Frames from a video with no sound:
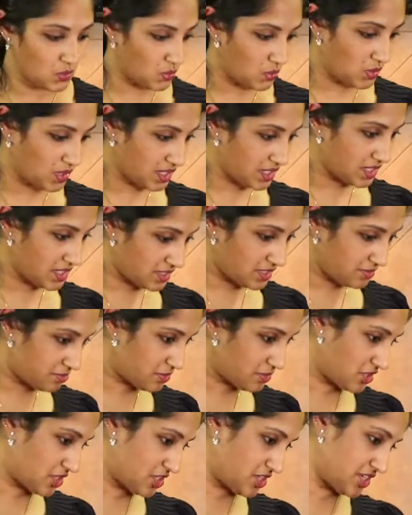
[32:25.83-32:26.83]
What kind
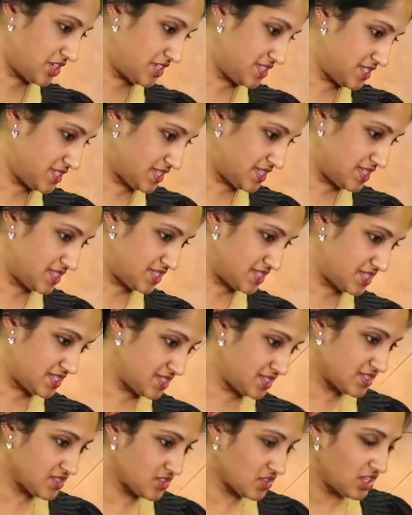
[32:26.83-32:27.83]
of burner is that?
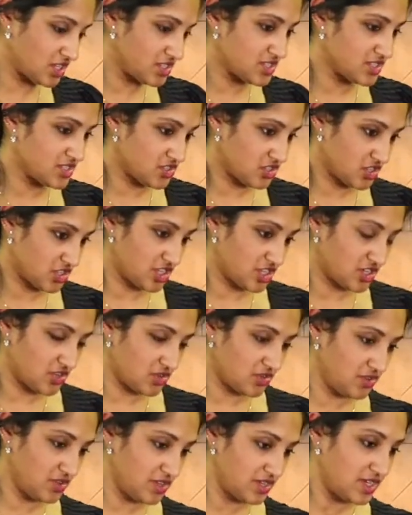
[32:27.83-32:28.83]
This is called
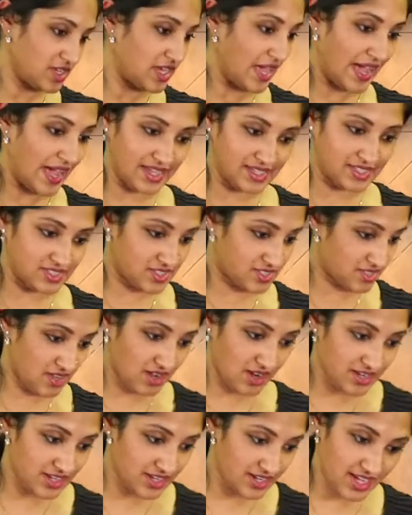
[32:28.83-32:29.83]
Sterno. I just
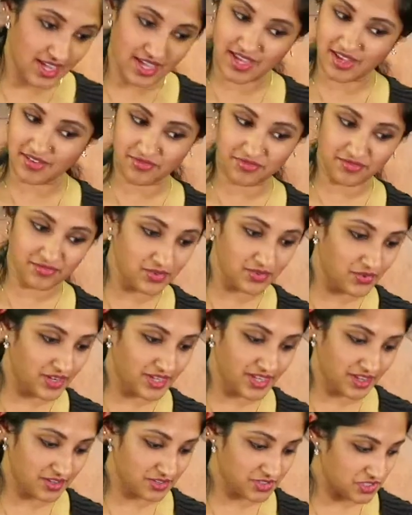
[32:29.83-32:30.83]
got it. I have no
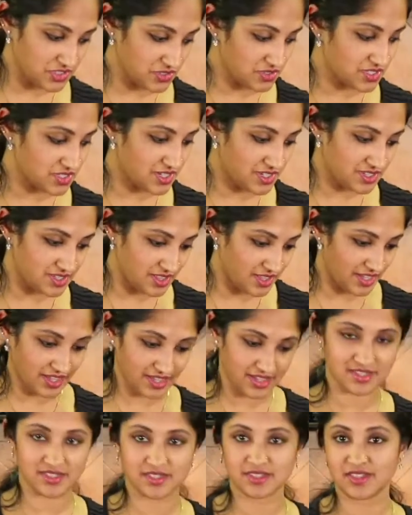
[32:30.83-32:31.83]
idea how to use it.
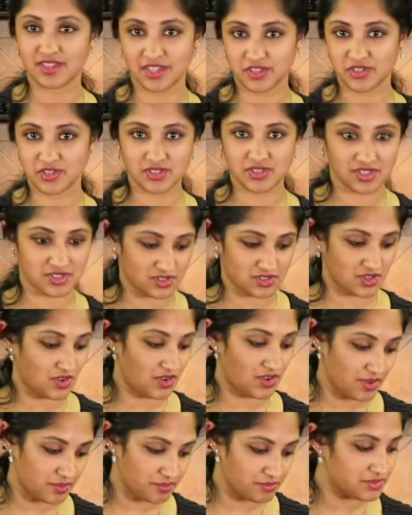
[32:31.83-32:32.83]
Like you just
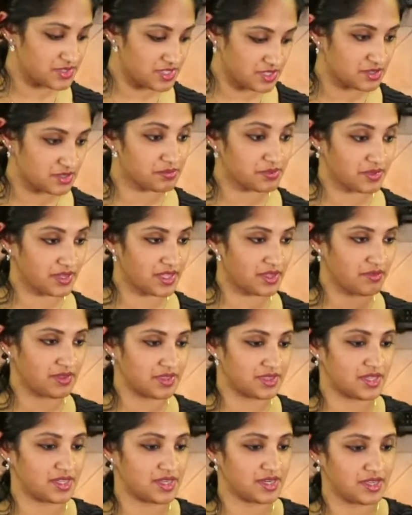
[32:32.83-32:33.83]
saw, I'm still playing
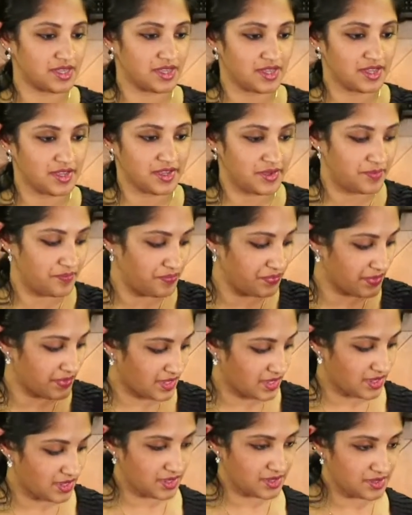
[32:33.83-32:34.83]
with it.
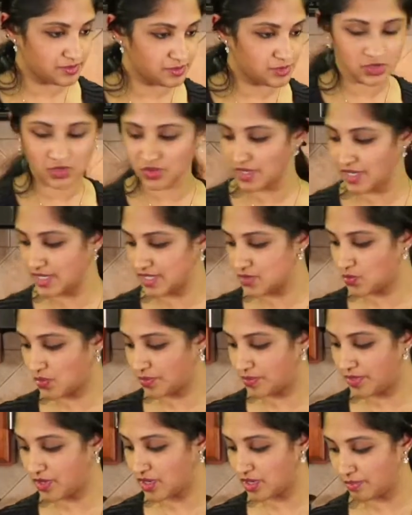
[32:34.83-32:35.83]
So next
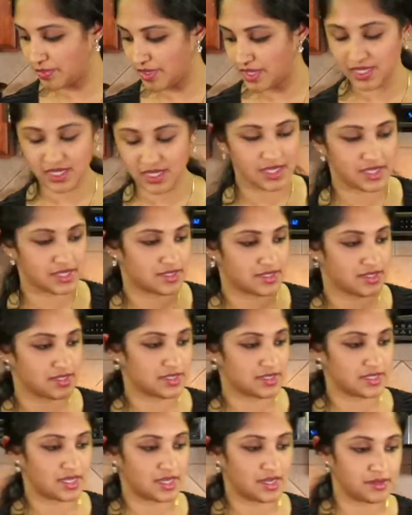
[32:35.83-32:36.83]
what you're going to make is
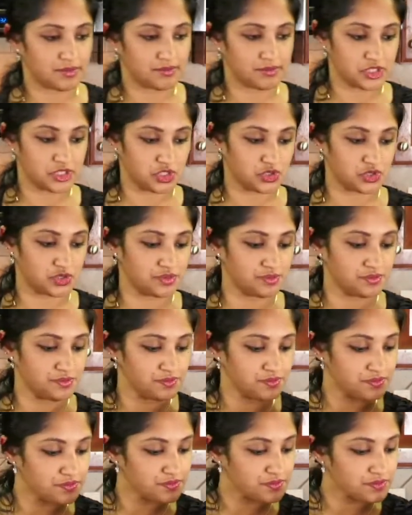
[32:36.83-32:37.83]
this mushroom.